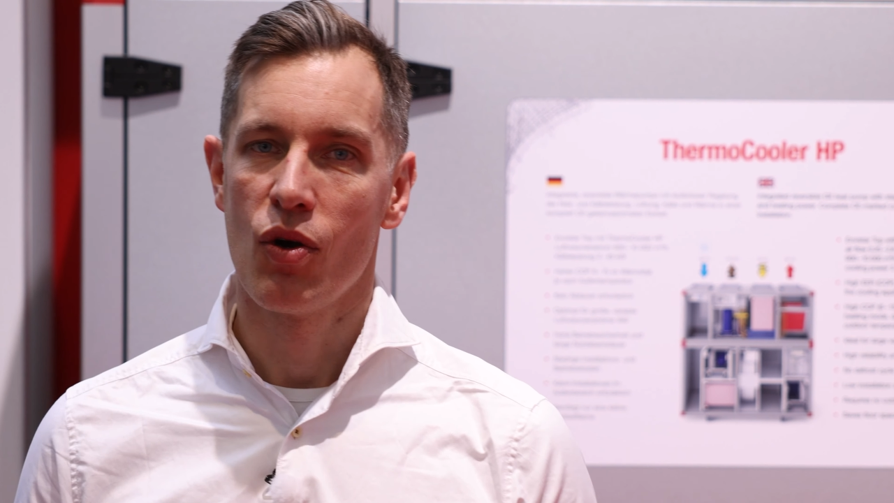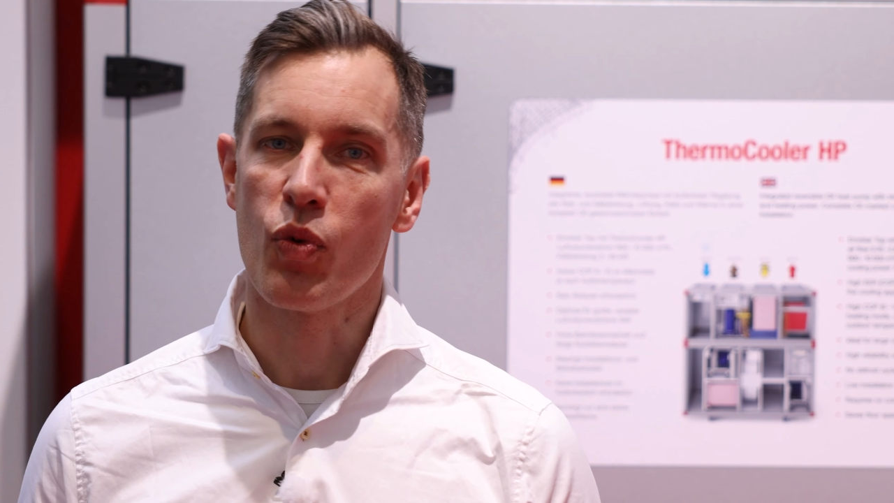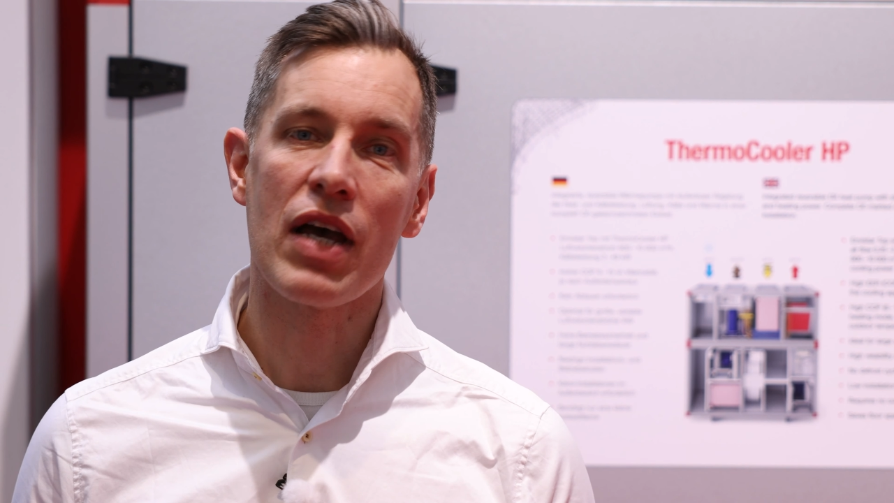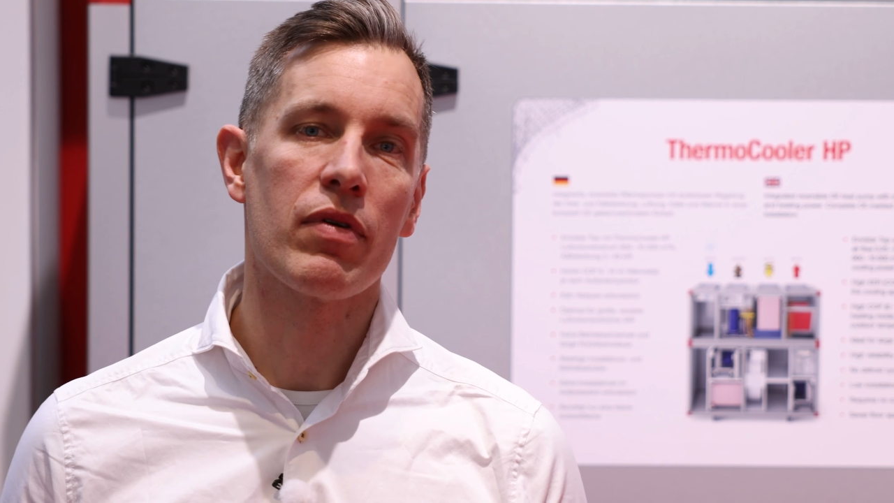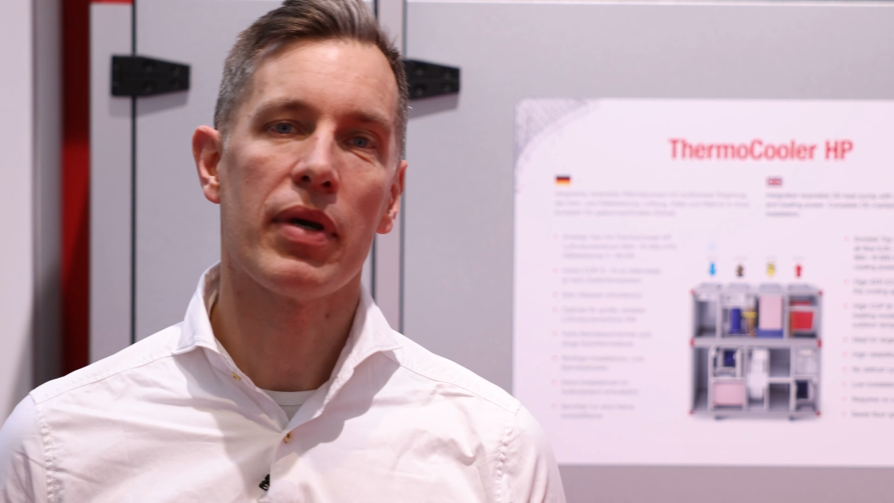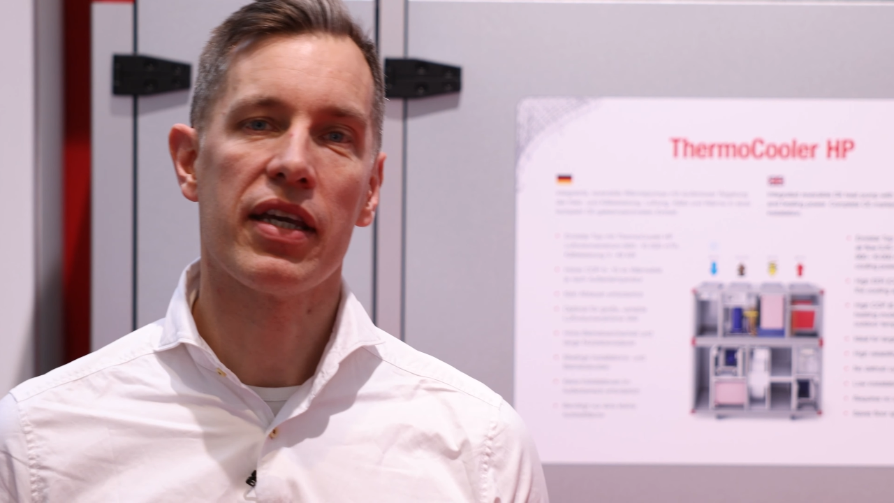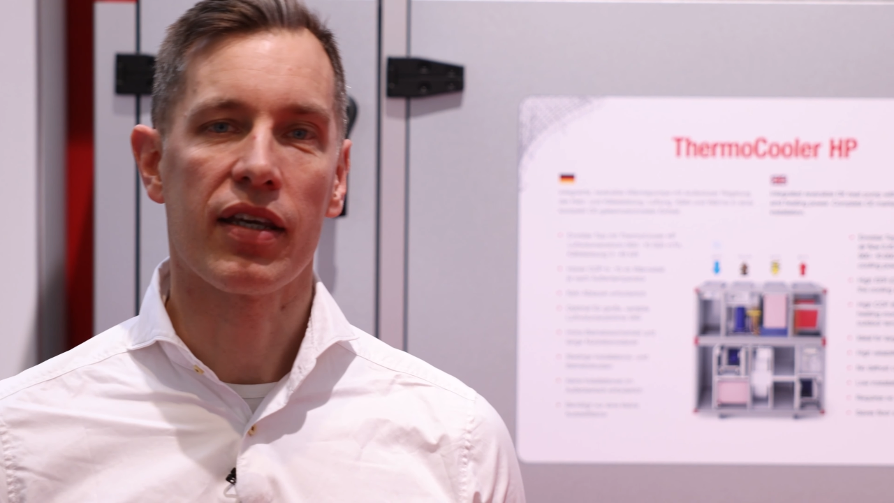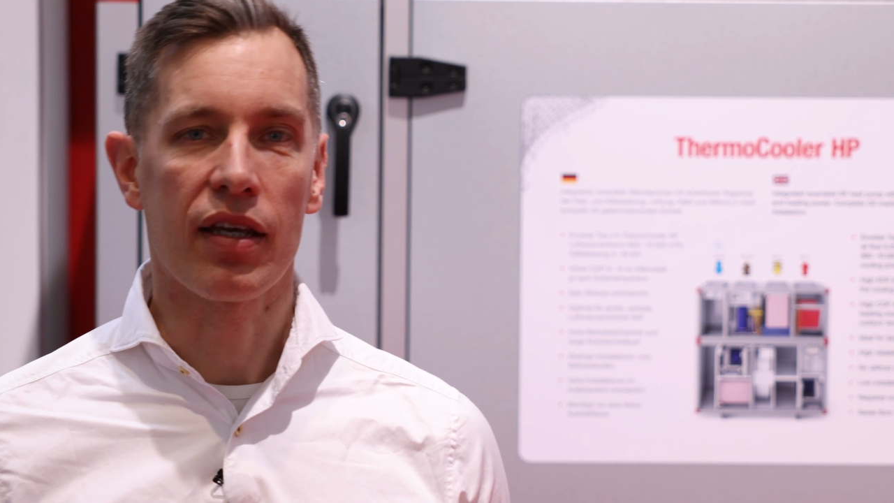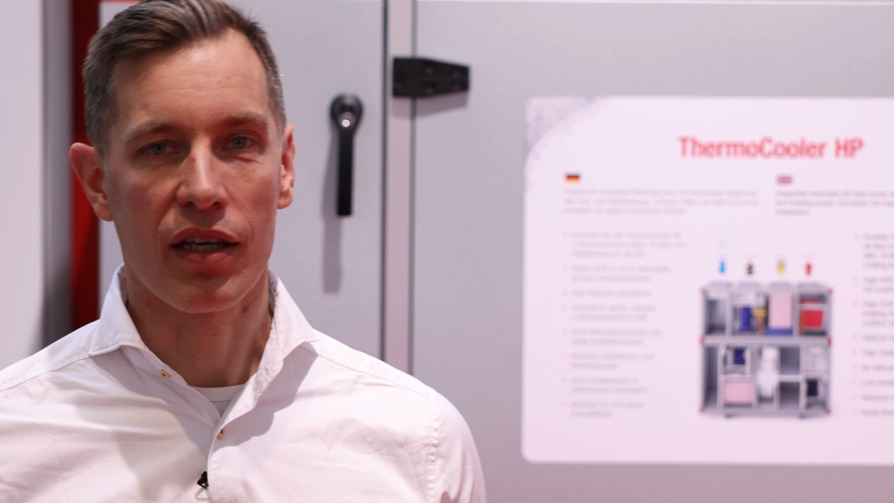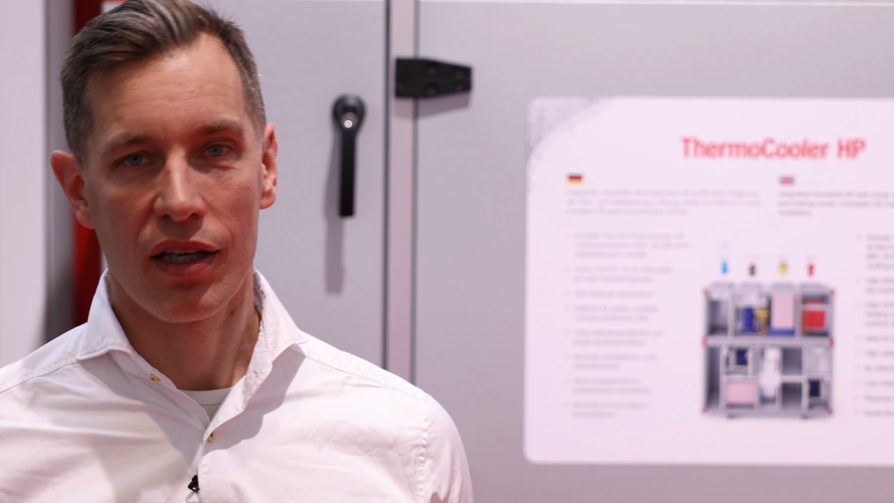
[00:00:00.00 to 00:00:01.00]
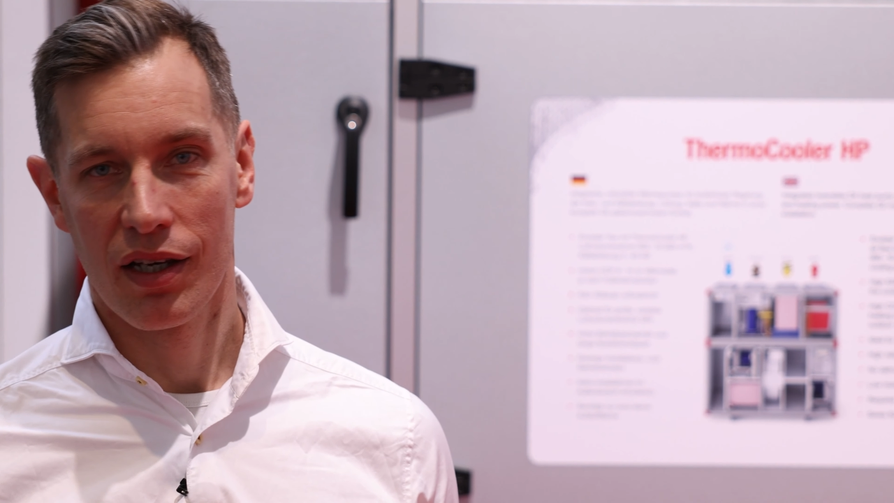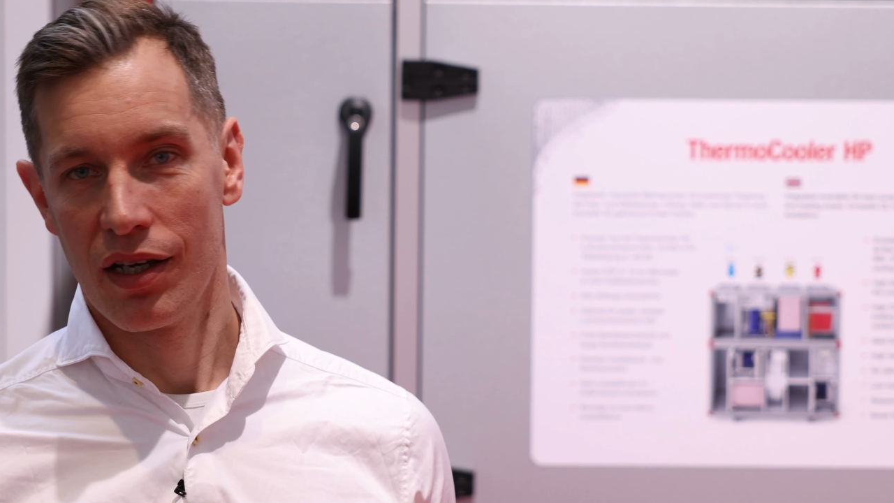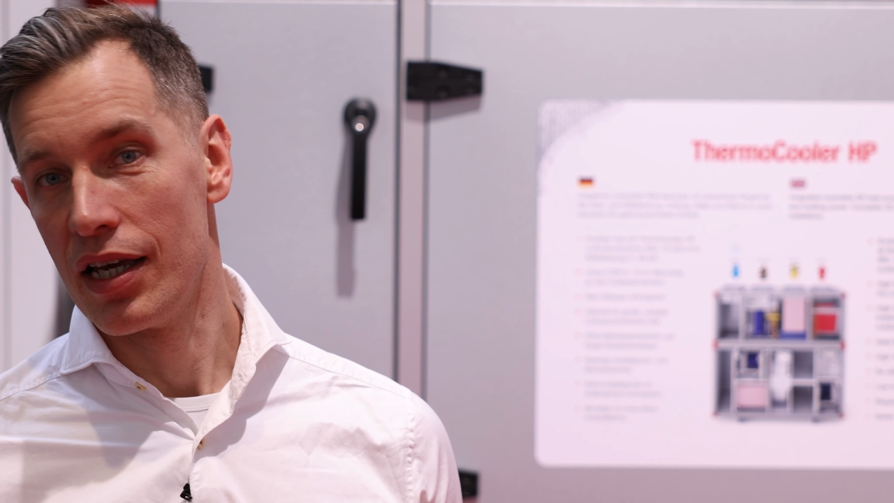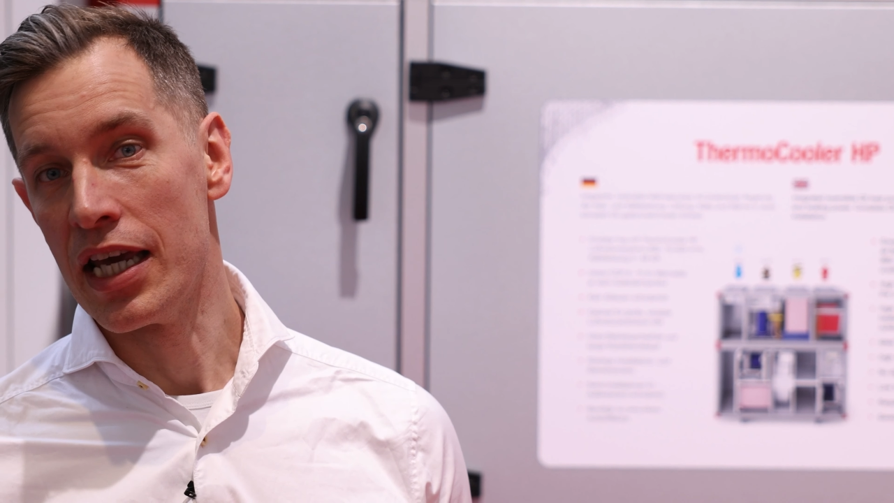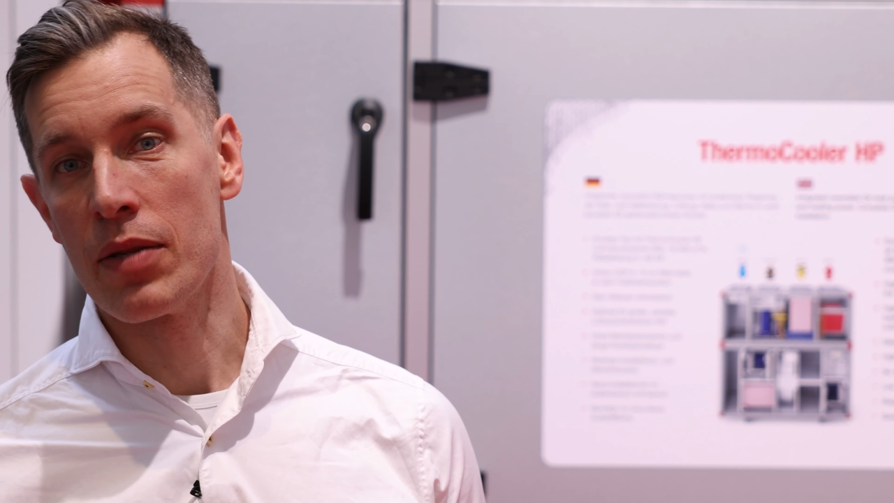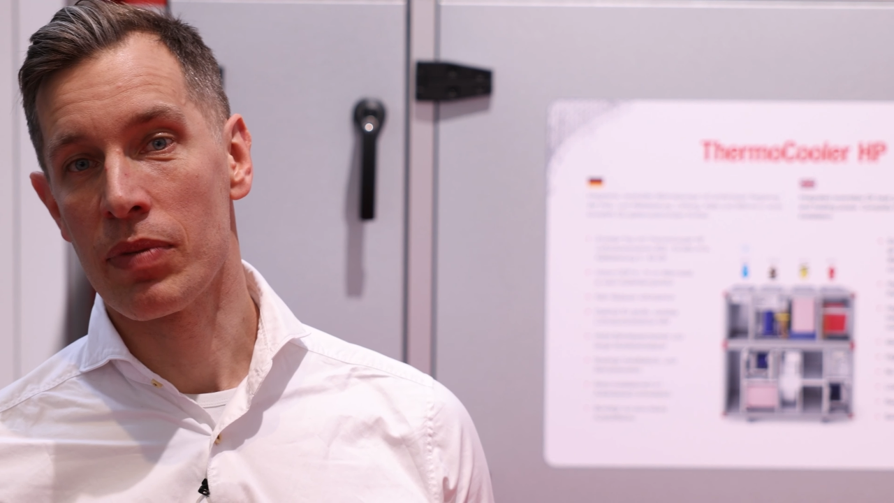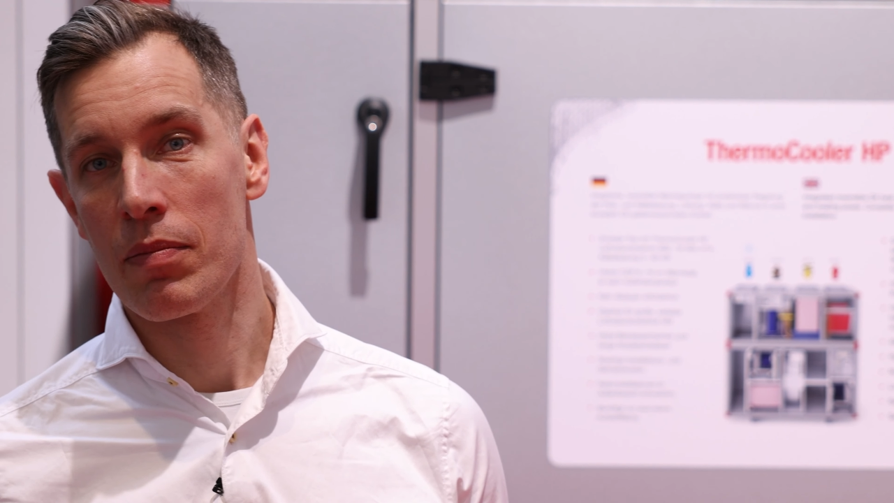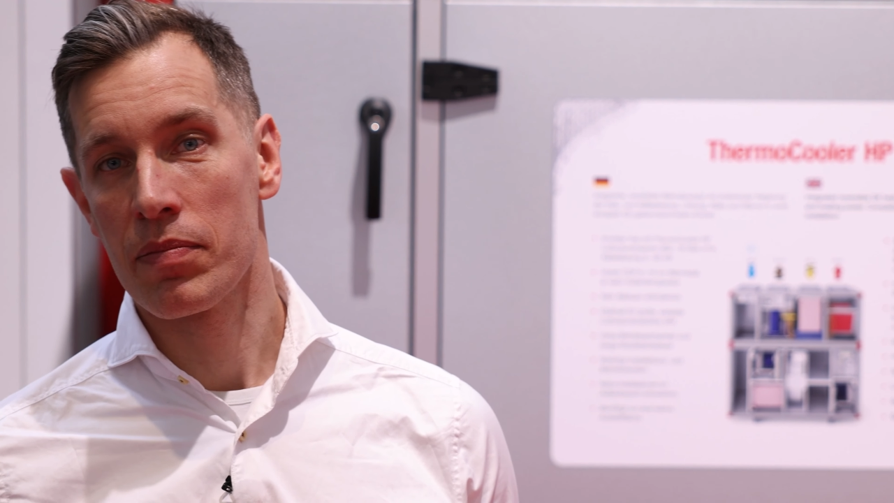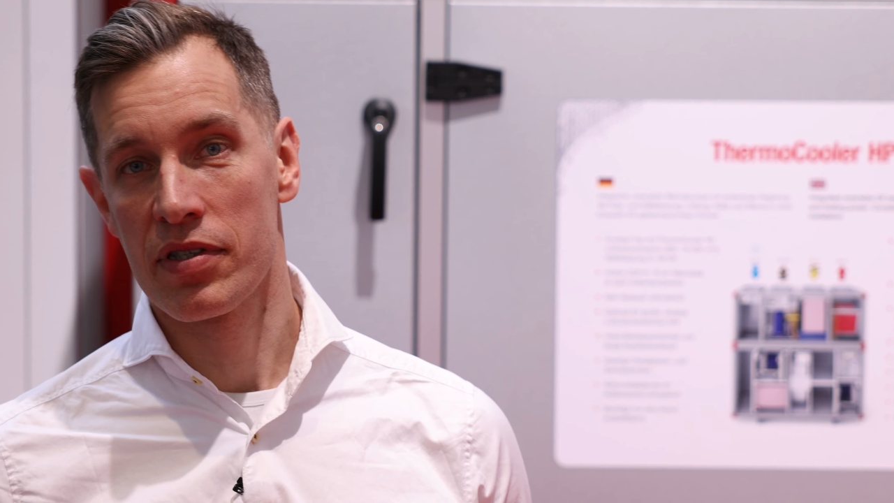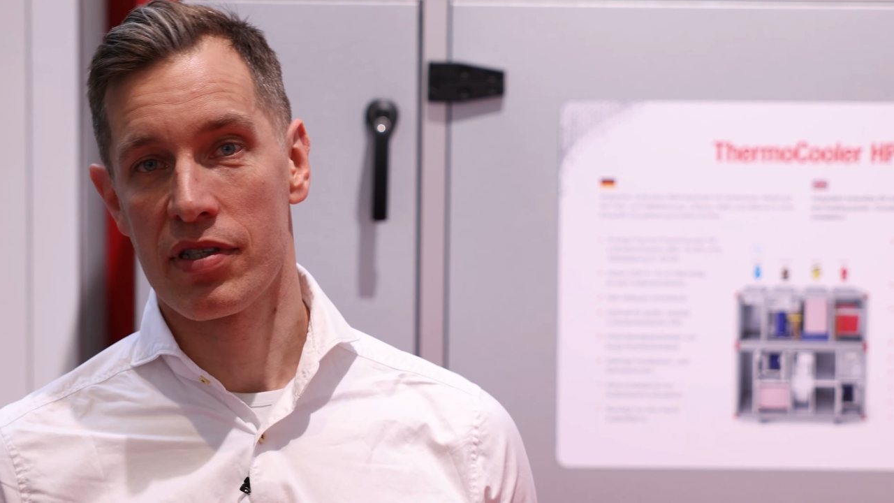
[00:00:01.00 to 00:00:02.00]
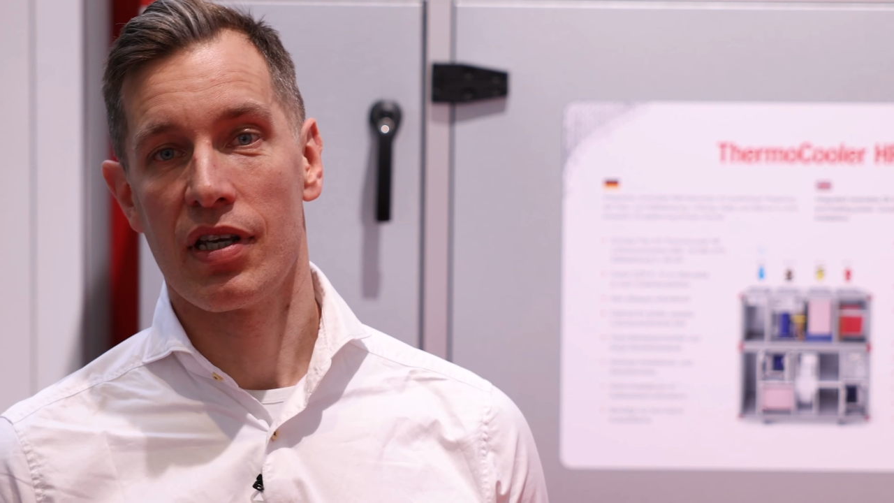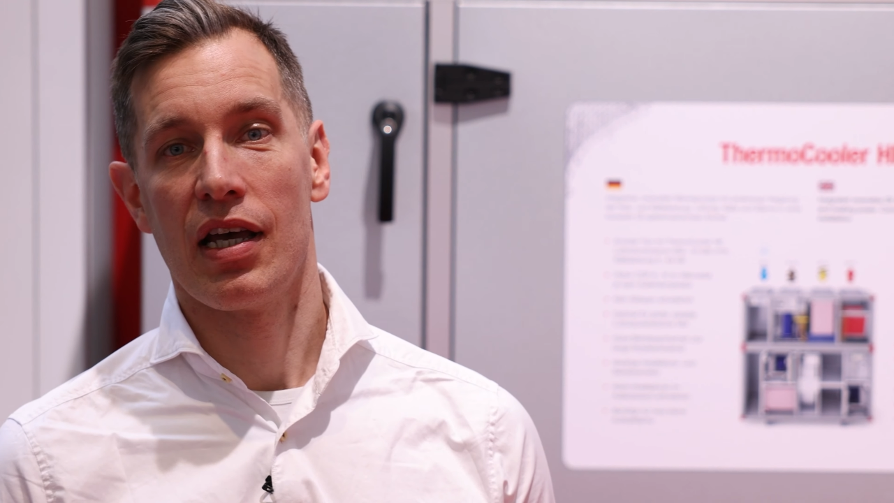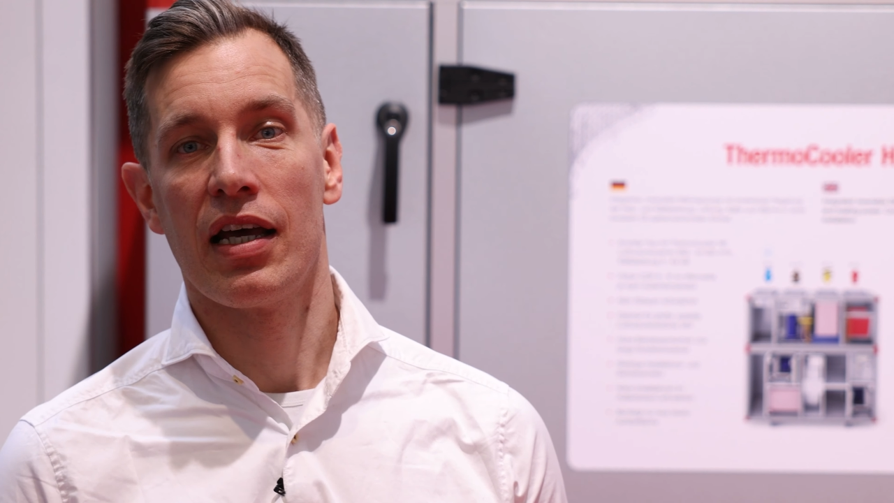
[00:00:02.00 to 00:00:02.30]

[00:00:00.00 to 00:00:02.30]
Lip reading: We have been making heat pumps